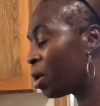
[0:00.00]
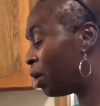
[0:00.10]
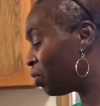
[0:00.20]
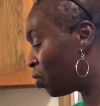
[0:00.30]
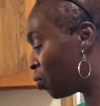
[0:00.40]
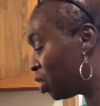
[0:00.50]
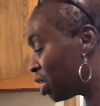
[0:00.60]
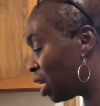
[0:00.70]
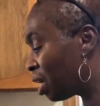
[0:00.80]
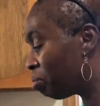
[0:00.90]
I don't know which I
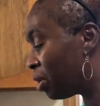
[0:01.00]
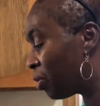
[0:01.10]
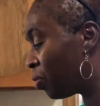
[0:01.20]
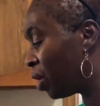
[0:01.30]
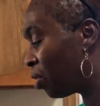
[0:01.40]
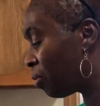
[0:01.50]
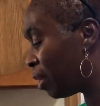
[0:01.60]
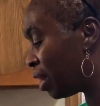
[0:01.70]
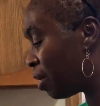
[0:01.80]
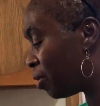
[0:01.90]
like better with or
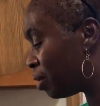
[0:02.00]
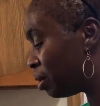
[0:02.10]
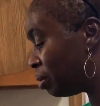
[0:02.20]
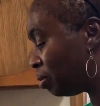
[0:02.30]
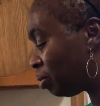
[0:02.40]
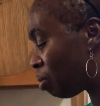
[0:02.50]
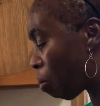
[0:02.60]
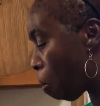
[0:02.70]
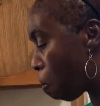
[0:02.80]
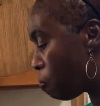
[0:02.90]
without. I know.
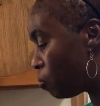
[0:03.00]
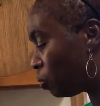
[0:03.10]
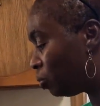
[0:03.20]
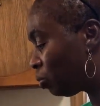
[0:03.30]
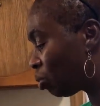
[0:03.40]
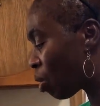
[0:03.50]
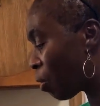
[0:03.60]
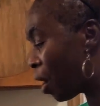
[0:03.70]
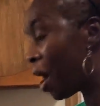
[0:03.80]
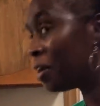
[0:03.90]
So try
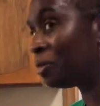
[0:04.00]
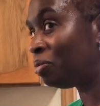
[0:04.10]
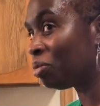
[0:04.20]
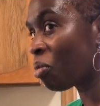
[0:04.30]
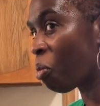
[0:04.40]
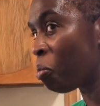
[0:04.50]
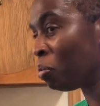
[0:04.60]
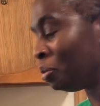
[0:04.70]
half with and half